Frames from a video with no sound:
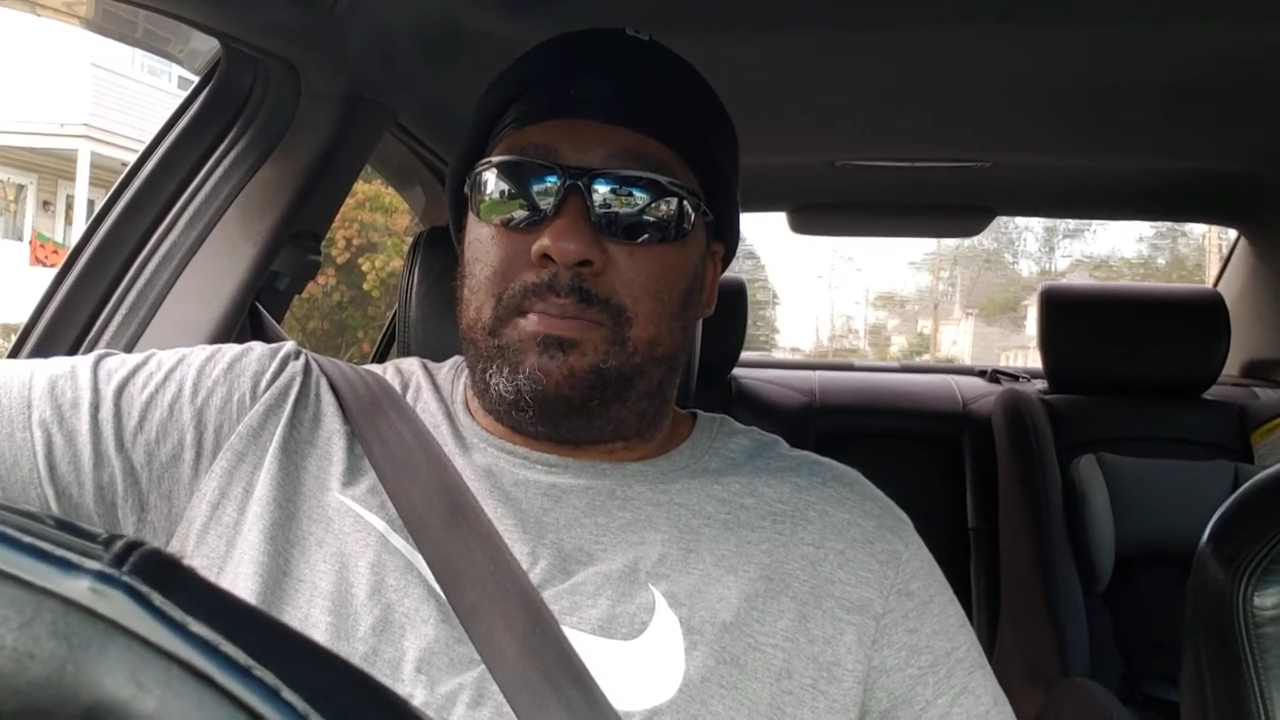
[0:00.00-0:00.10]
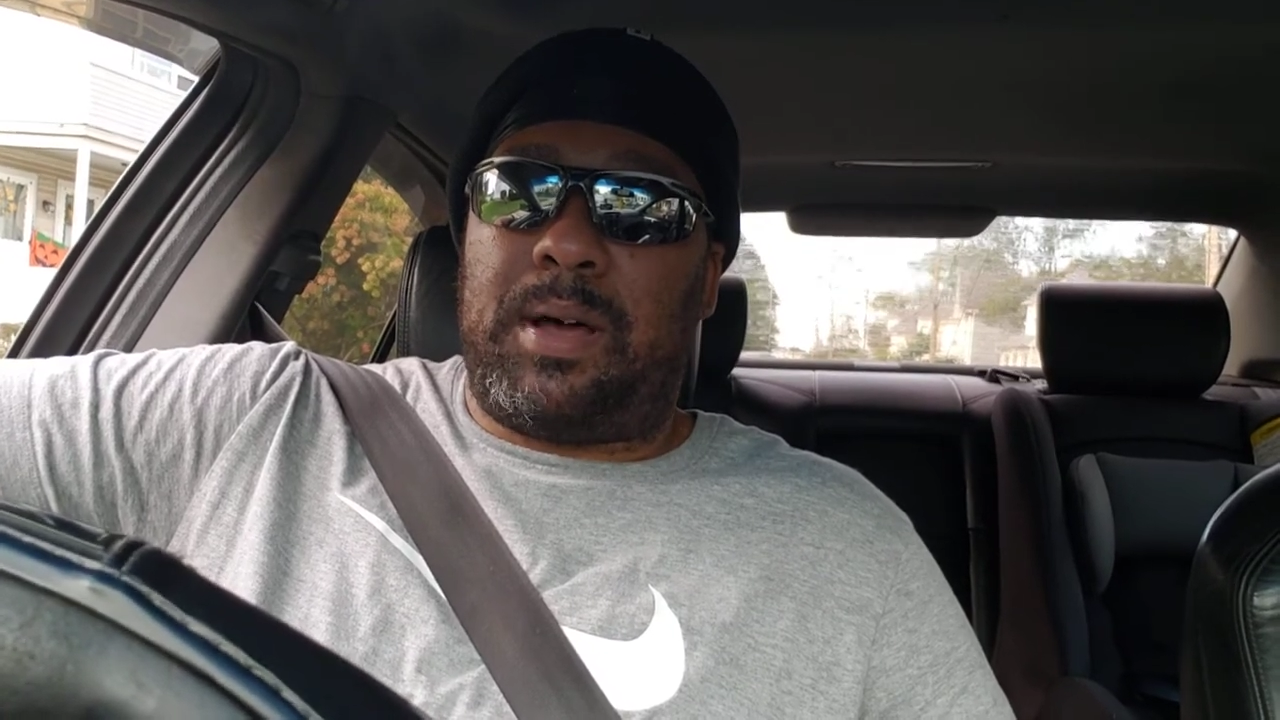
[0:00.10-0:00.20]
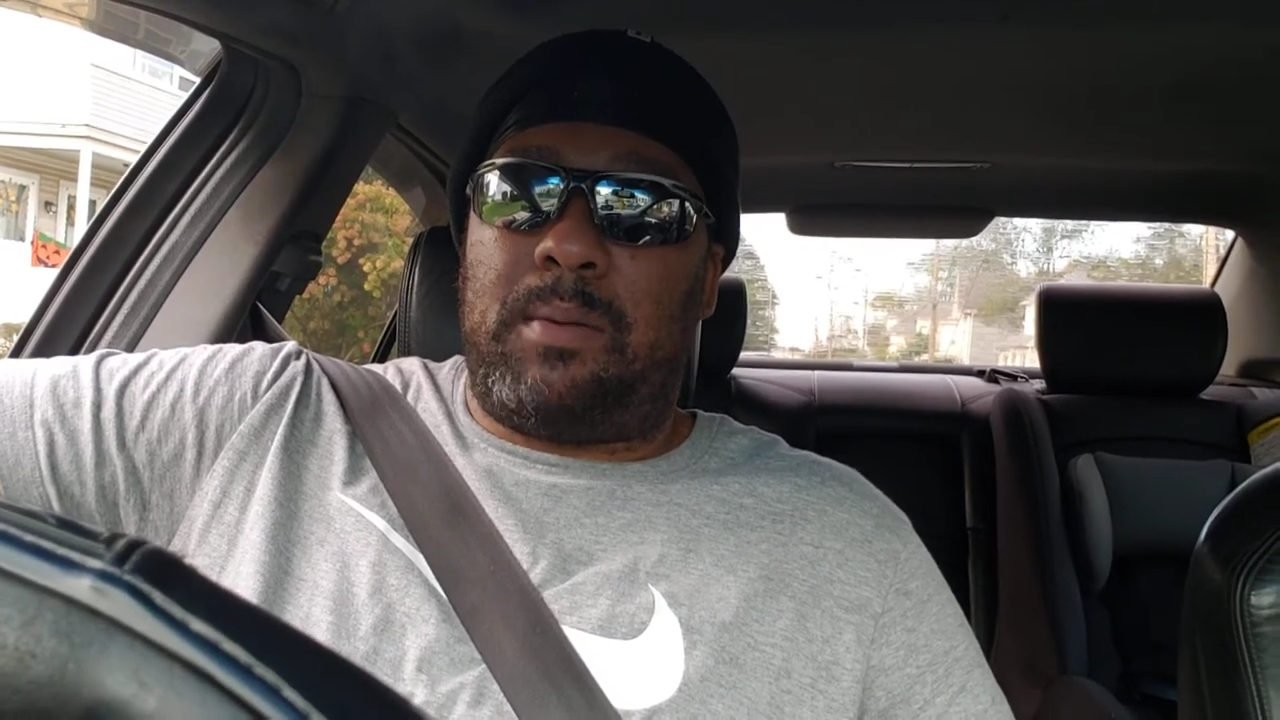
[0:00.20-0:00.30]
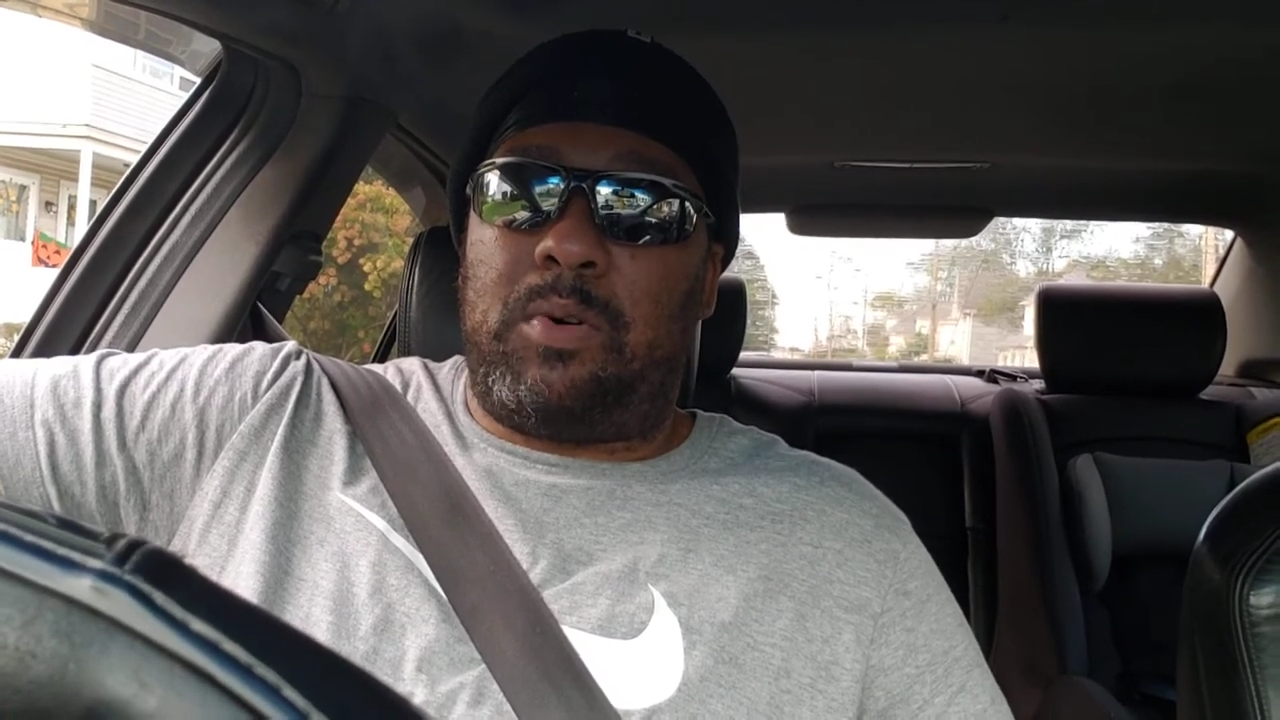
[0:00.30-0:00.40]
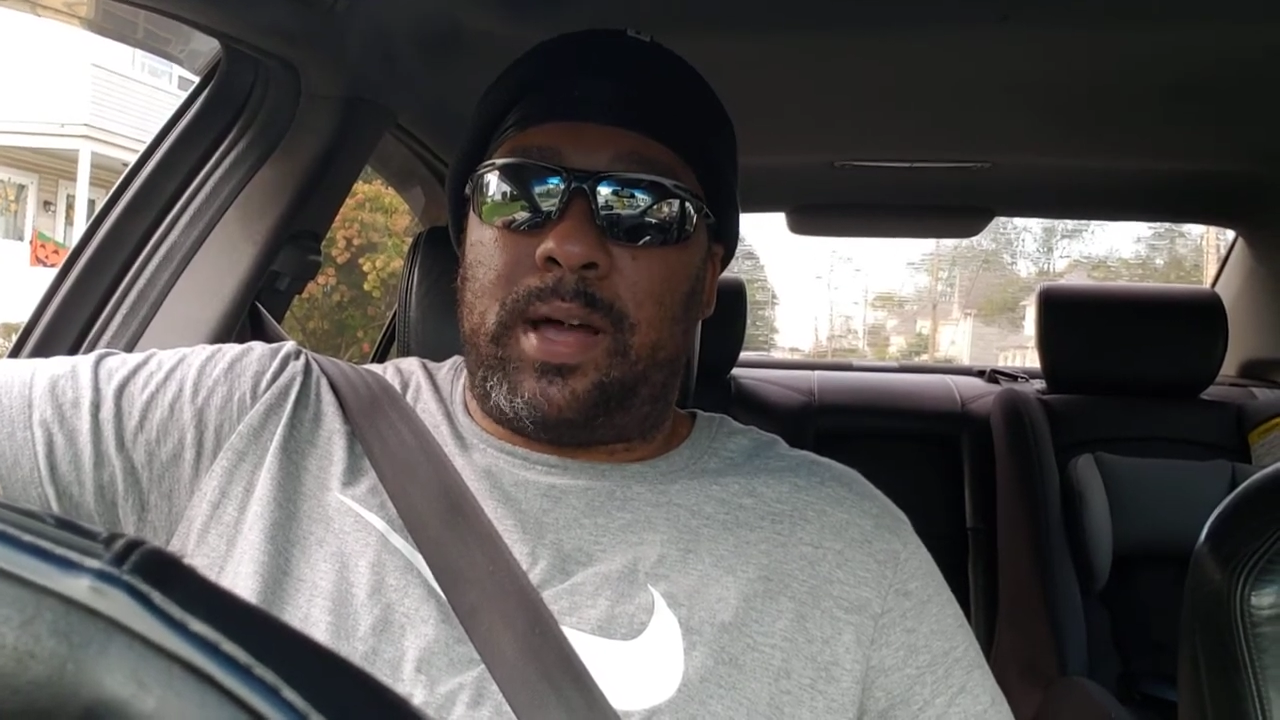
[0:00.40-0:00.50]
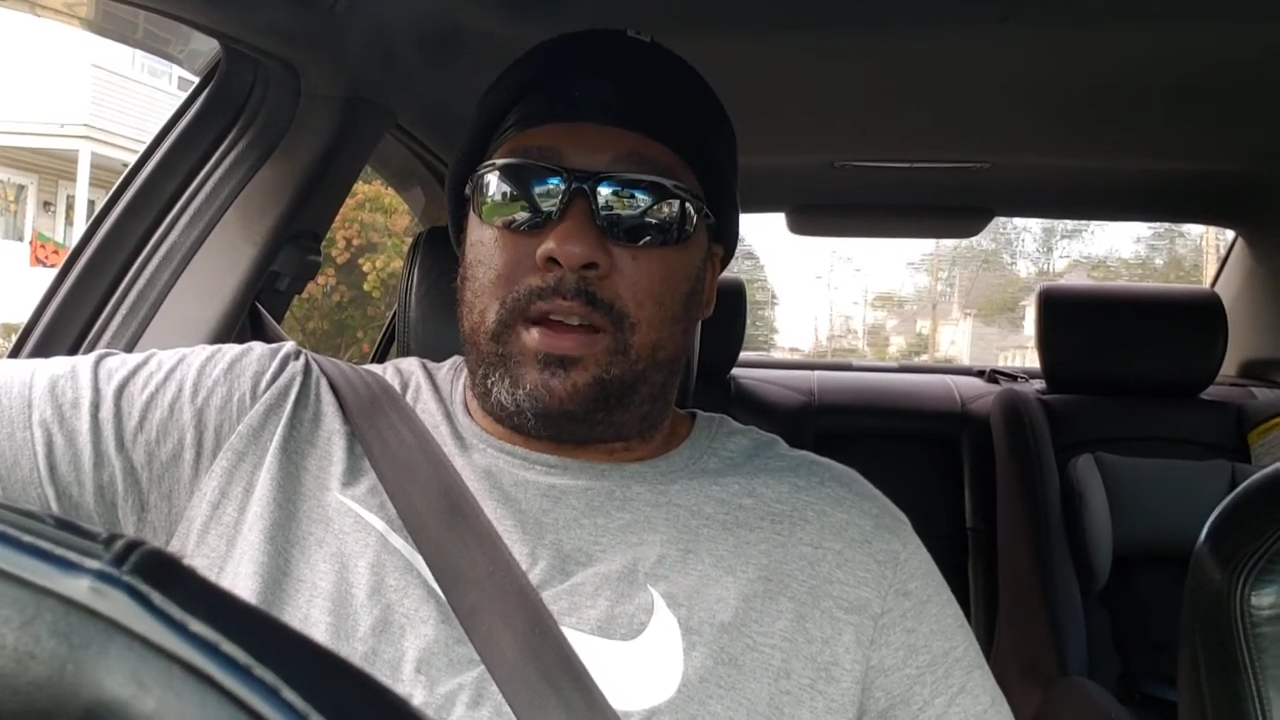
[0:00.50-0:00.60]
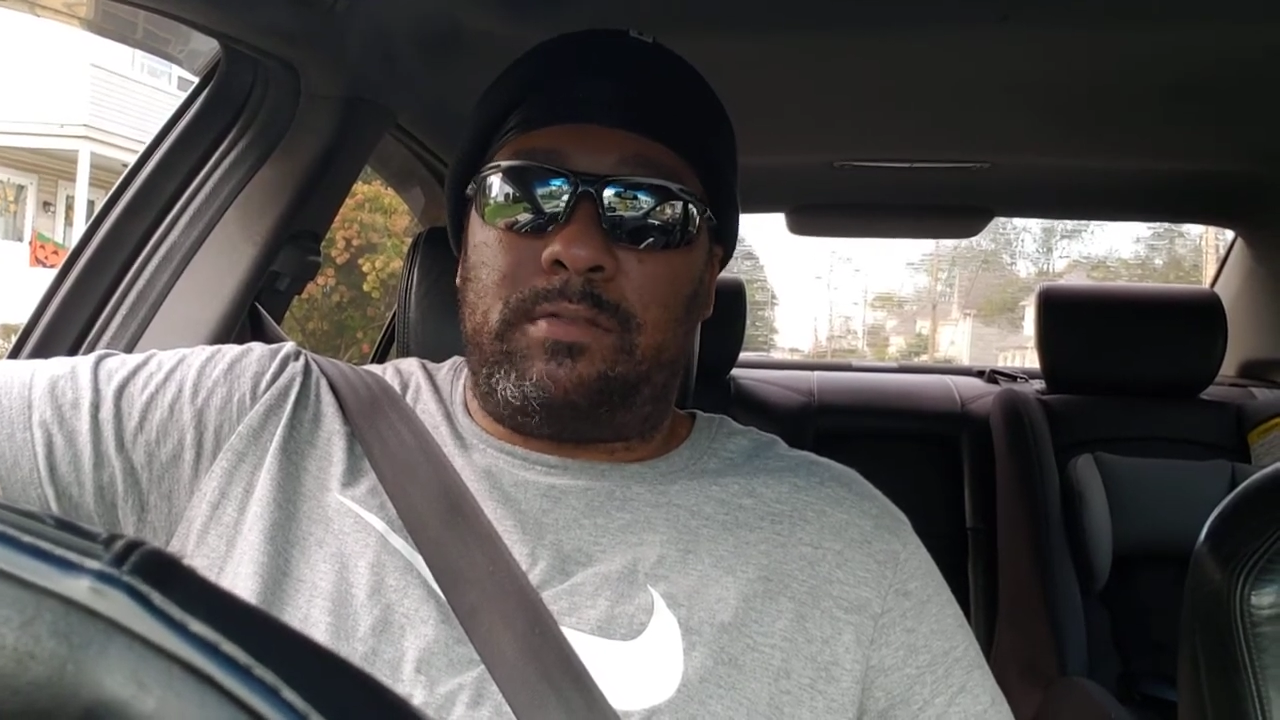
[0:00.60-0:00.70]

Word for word: barbed wire,